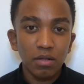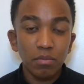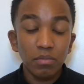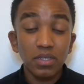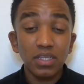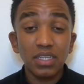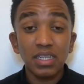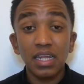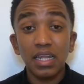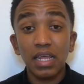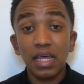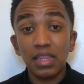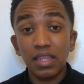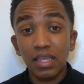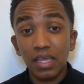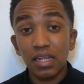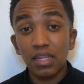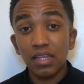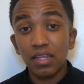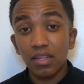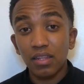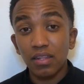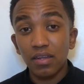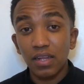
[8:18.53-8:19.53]
because at the
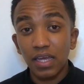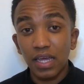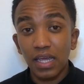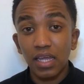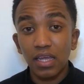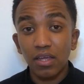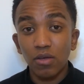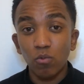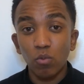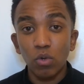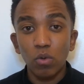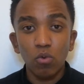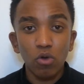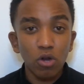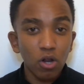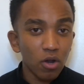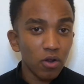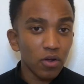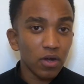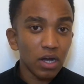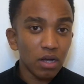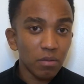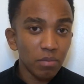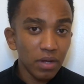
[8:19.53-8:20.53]
end of the day, we want to
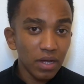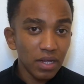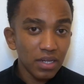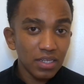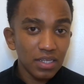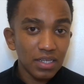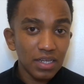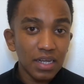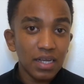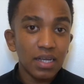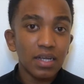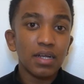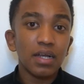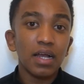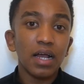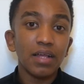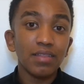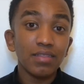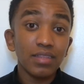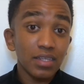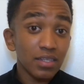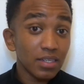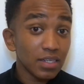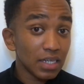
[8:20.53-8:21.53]
look our best,
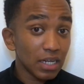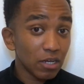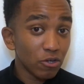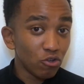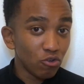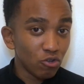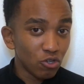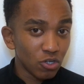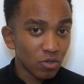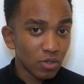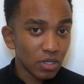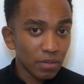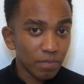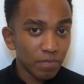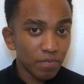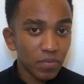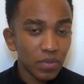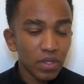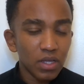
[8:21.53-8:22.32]
and this is how you do it.